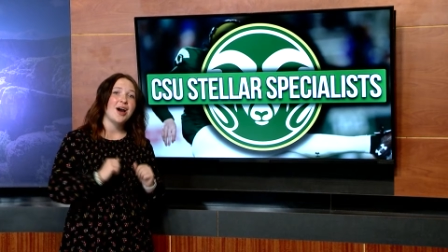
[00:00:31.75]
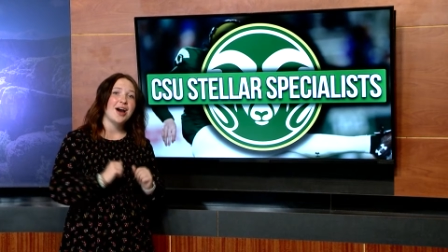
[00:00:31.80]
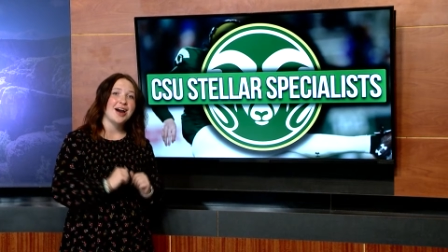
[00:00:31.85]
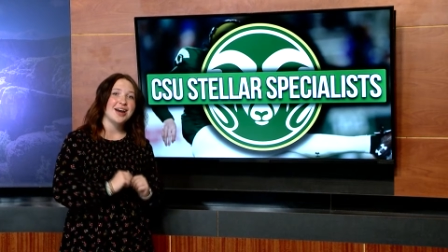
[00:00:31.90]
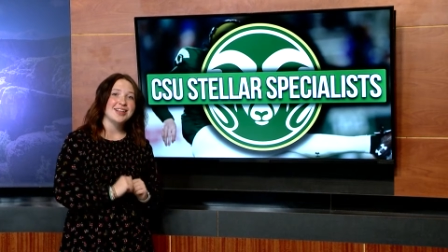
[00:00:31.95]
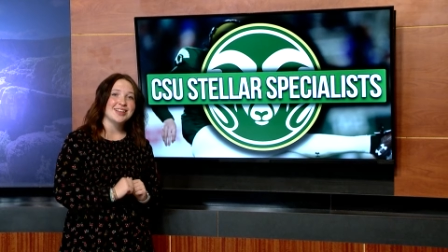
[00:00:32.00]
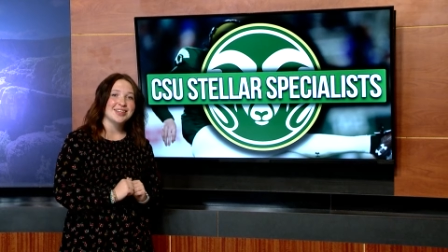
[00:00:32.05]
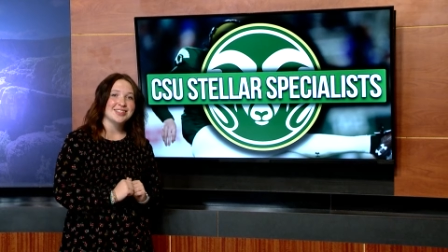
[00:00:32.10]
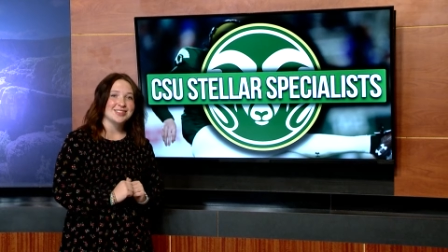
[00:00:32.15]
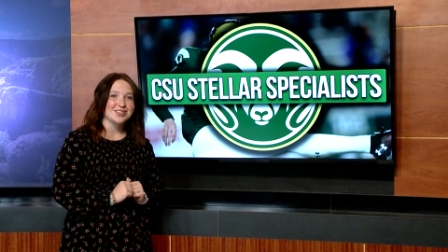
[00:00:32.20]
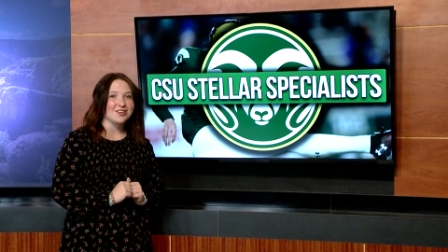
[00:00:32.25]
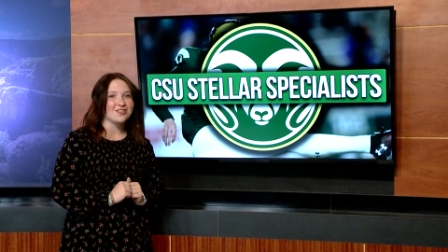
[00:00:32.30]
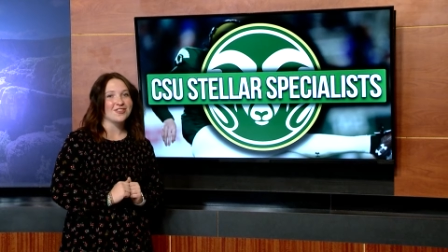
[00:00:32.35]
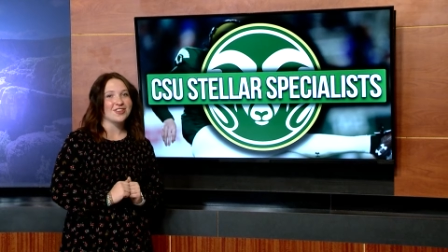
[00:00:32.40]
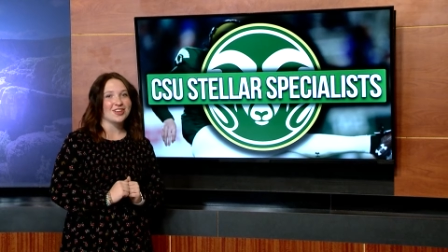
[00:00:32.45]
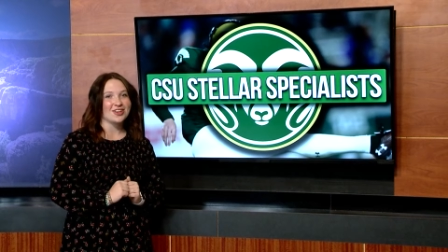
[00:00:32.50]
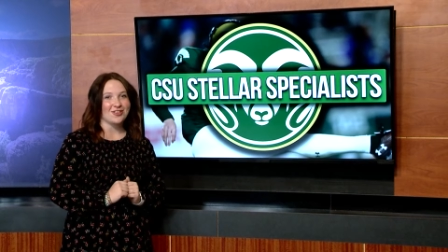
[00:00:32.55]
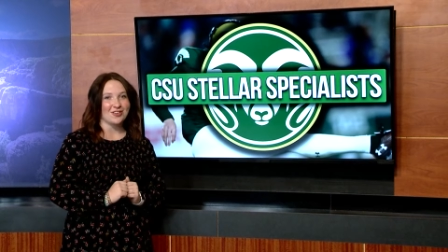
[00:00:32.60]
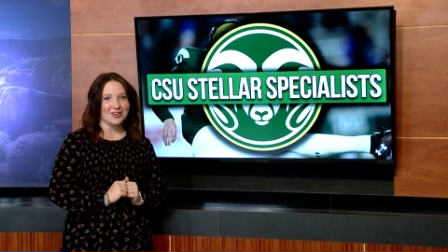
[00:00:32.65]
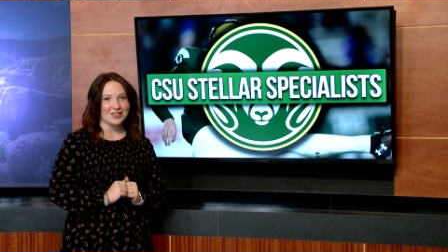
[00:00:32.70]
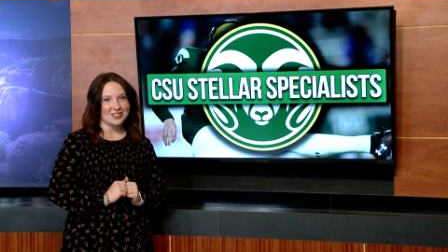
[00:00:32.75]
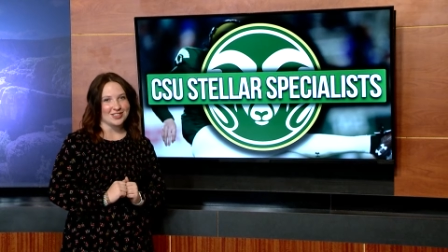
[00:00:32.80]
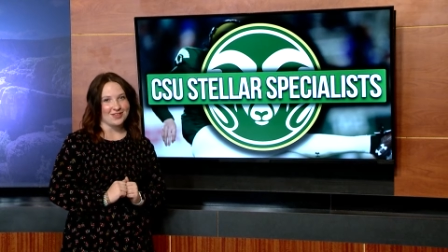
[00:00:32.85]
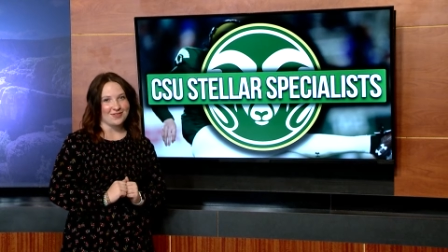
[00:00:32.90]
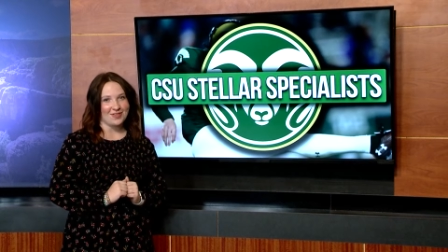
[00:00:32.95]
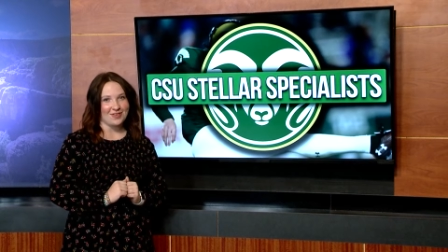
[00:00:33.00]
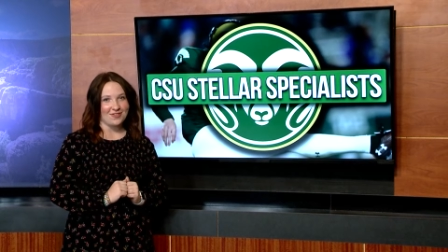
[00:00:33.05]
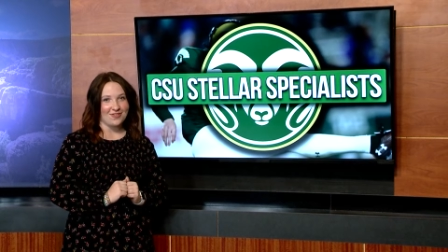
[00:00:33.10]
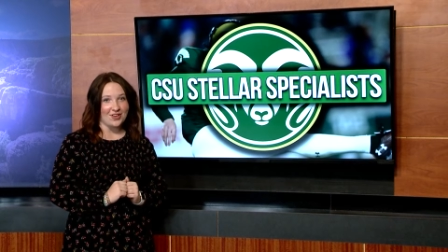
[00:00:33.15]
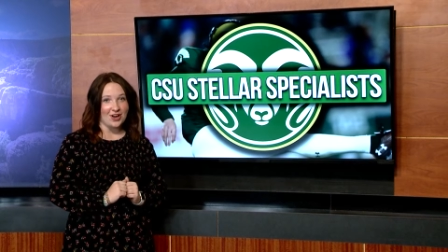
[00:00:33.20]
highlights over the course
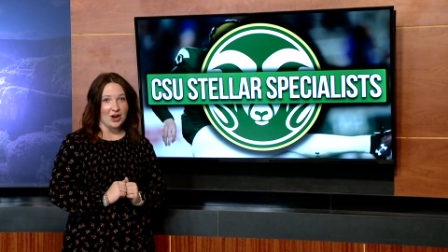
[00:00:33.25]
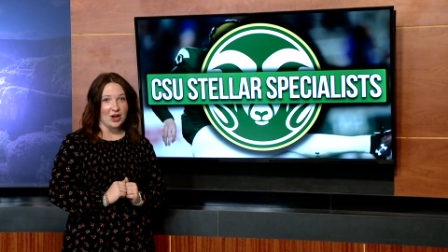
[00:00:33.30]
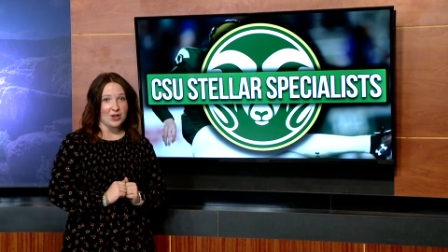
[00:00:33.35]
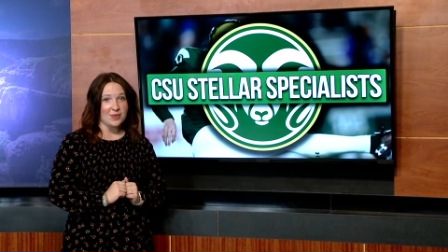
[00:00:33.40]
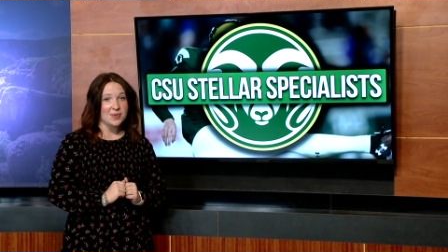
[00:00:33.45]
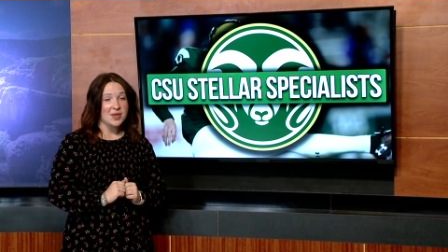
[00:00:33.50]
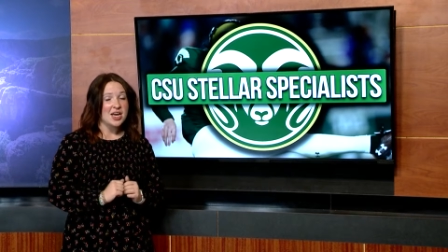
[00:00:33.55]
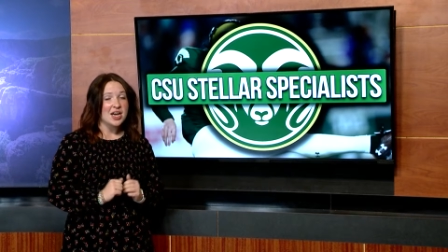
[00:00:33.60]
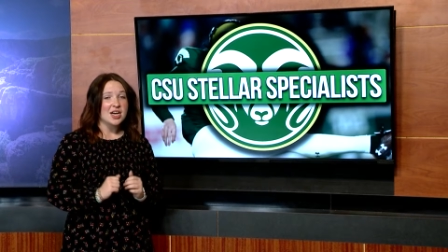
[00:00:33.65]
of the fall,